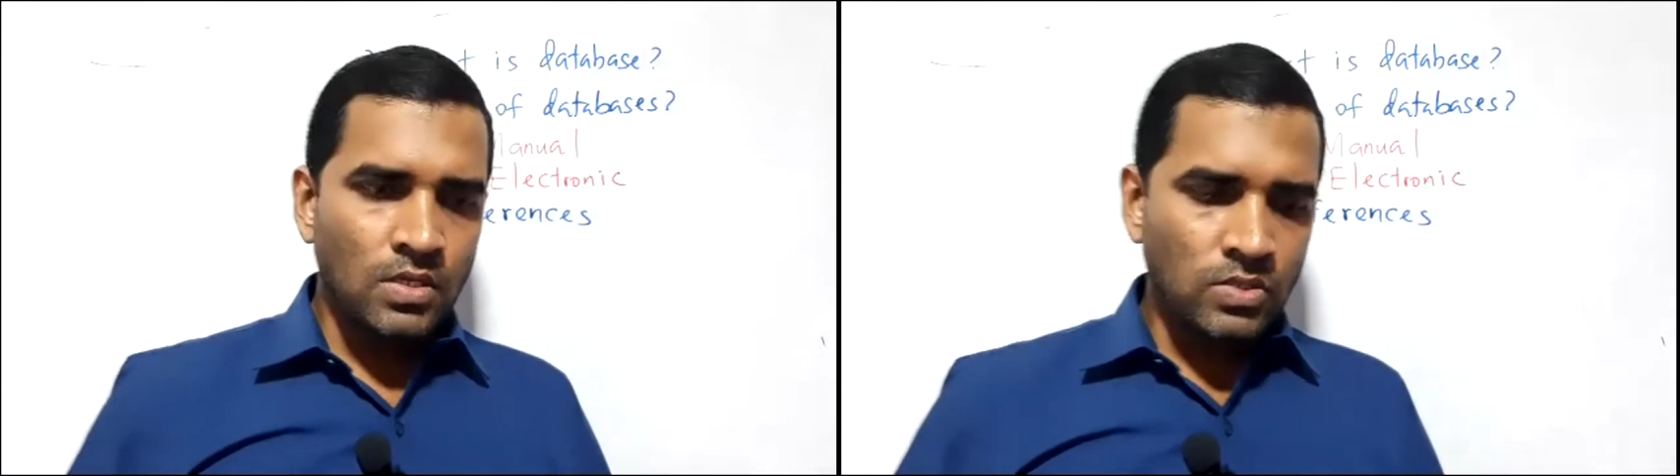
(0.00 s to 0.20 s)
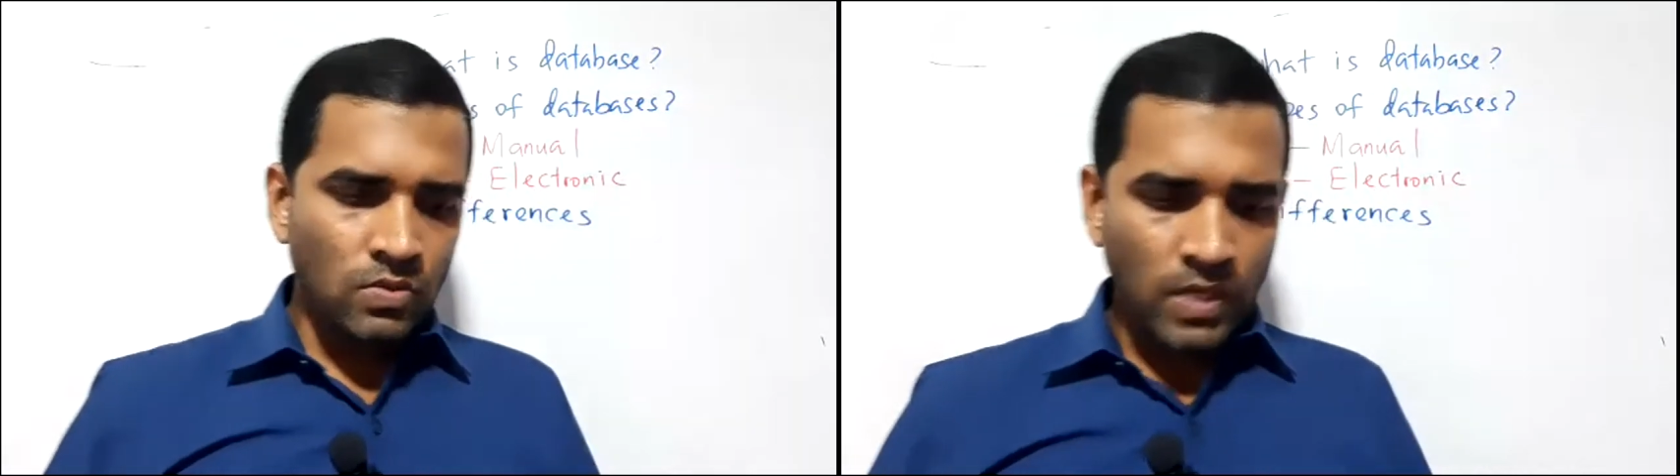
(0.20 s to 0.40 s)

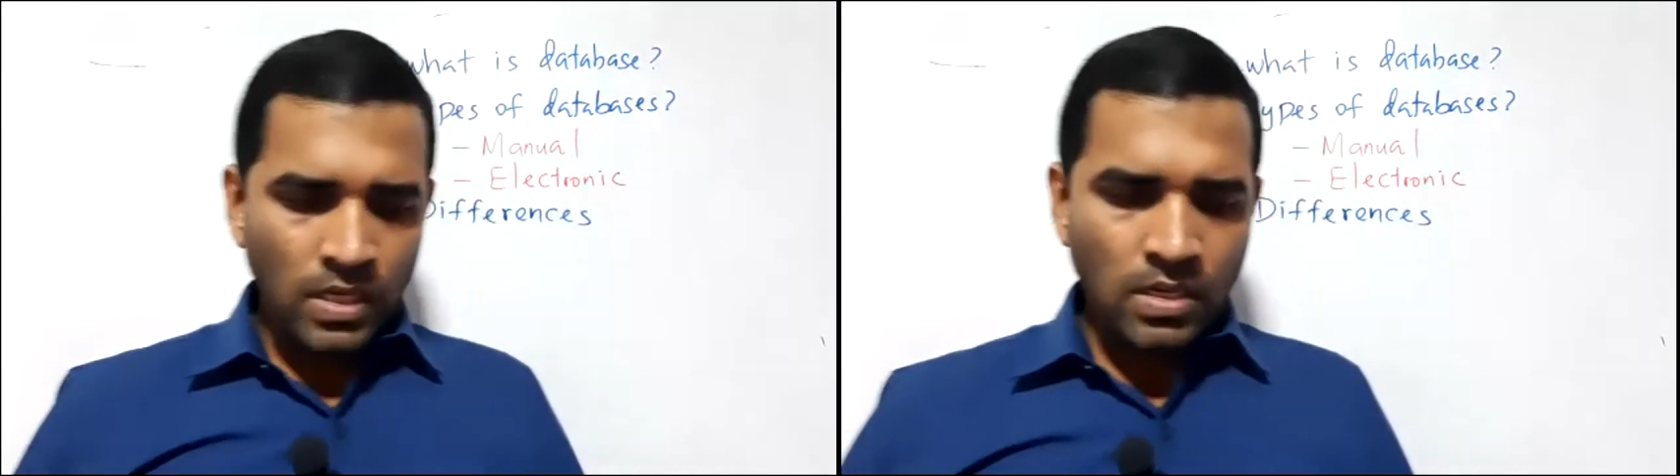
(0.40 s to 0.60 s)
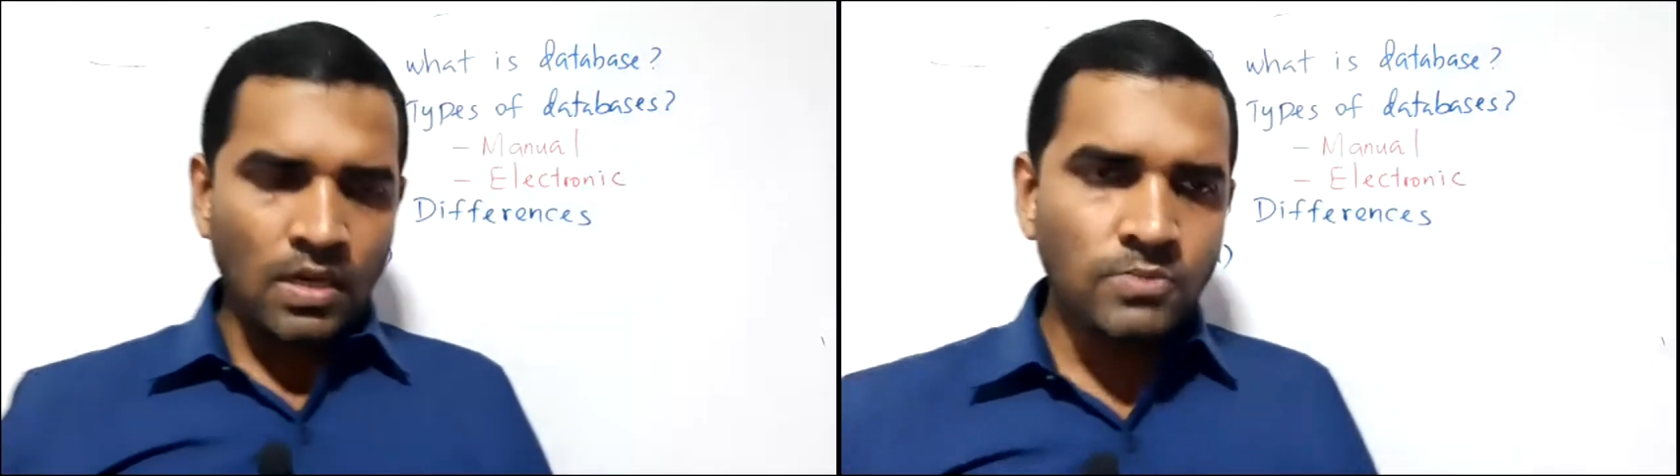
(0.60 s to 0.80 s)
So when
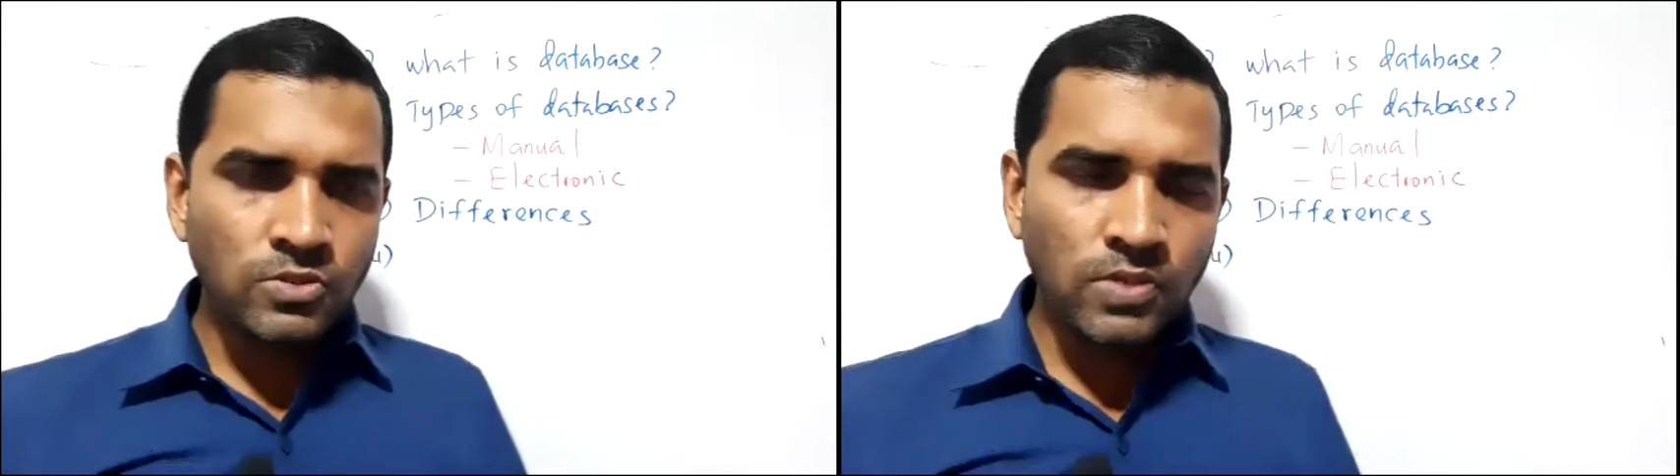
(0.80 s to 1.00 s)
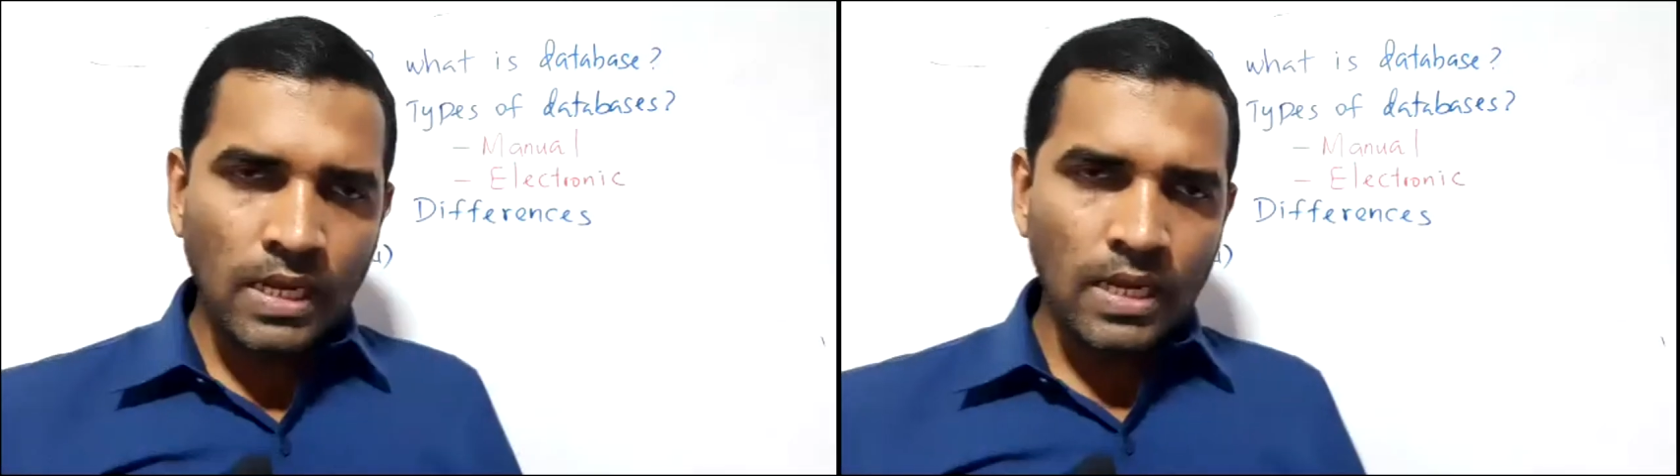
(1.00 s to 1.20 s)
it comes
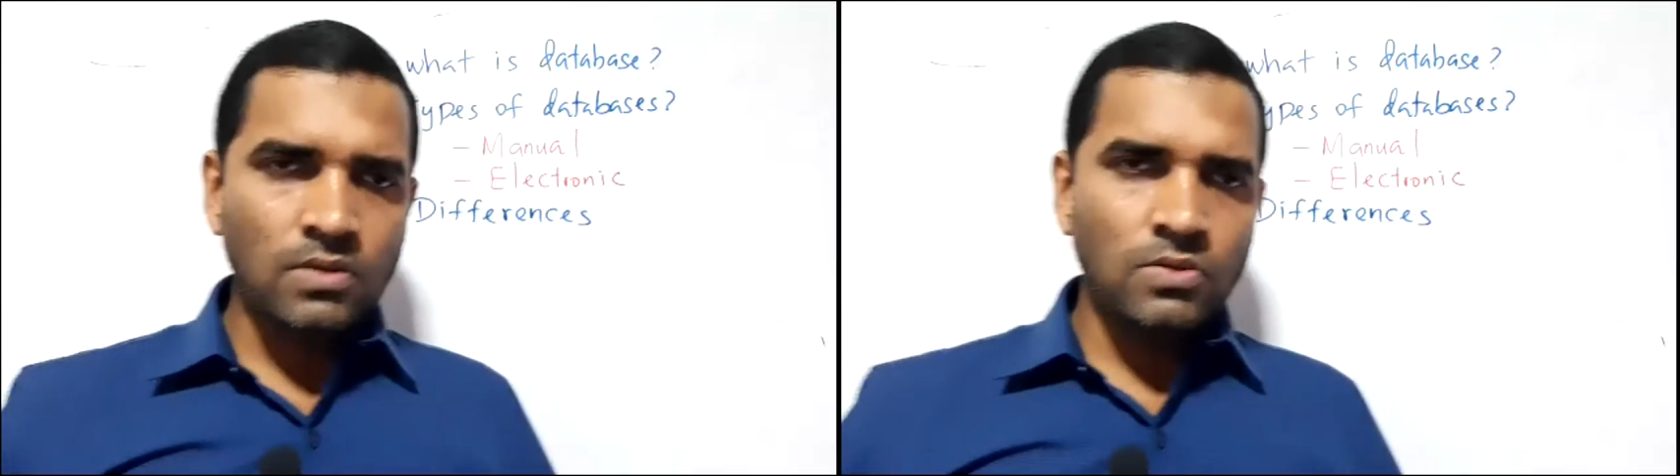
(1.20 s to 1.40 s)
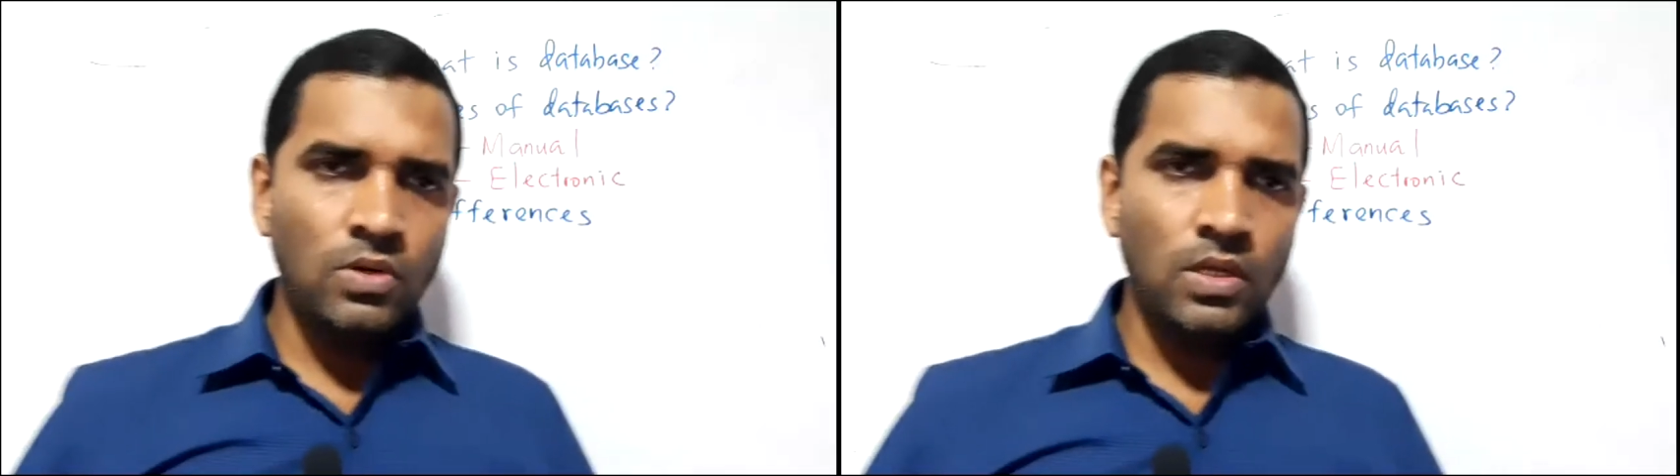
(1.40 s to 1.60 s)
to
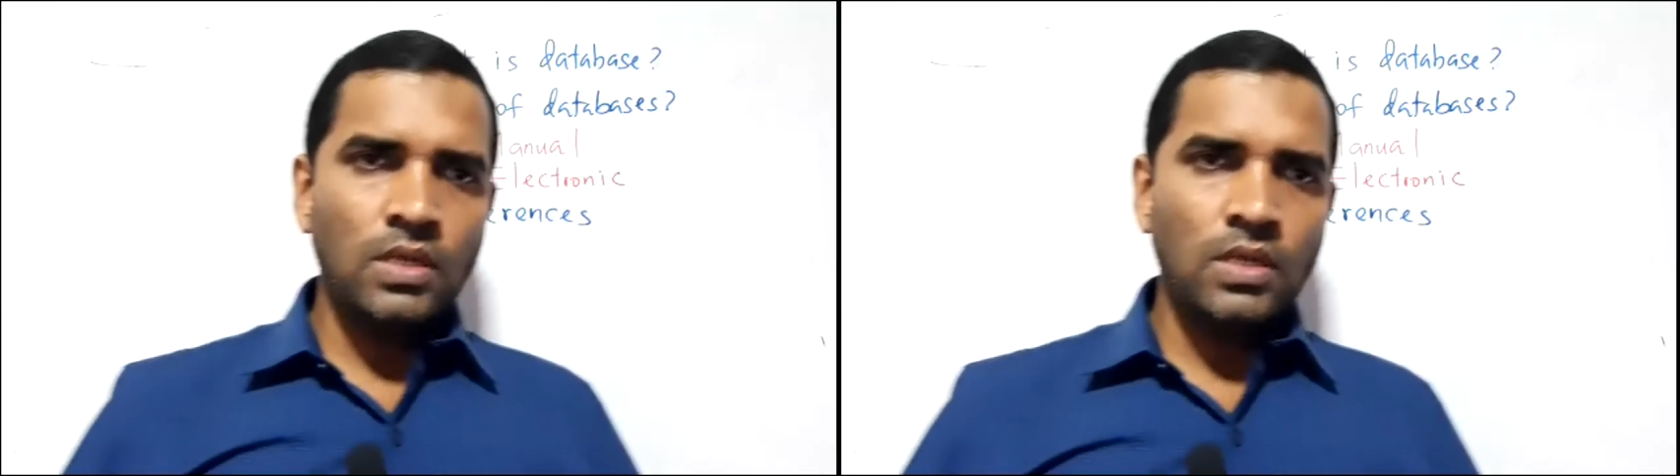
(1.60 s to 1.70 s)
electronic